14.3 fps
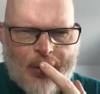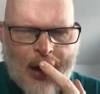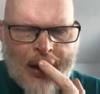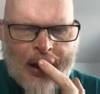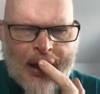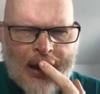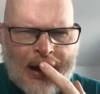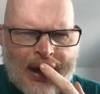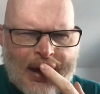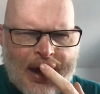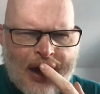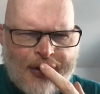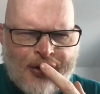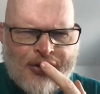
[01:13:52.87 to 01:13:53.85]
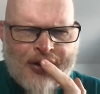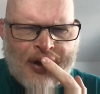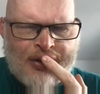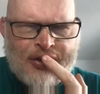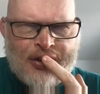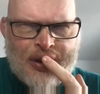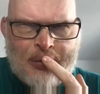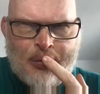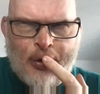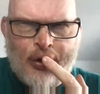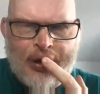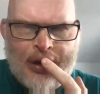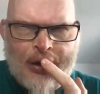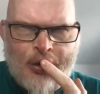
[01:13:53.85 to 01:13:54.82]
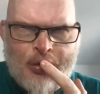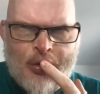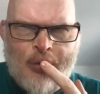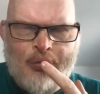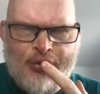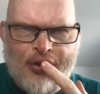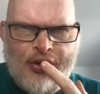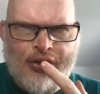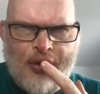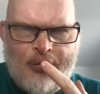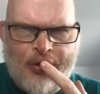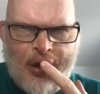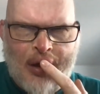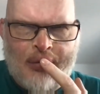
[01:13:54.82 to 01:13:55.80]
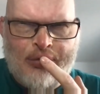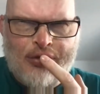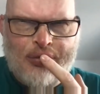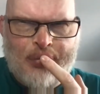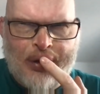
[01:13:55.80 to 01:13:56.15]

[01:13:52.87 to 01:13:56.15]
like exercises in a book in groups sometimes